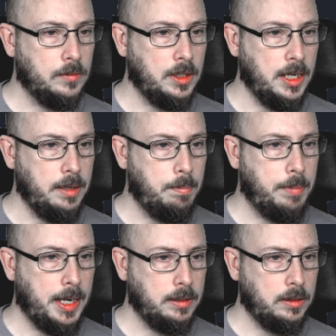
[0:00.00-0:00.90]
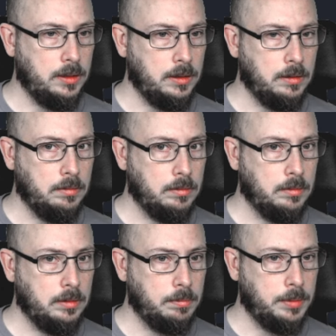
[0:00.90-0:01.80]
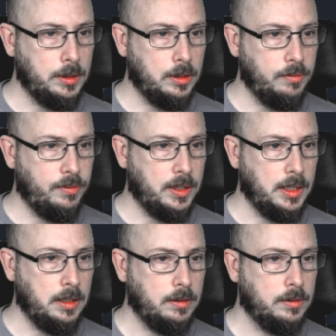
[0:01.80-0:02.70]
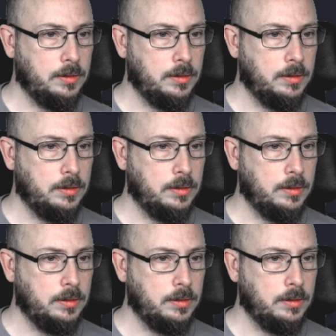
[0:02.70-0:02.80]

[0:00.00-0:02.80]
Yeah, the pattern, but not the file.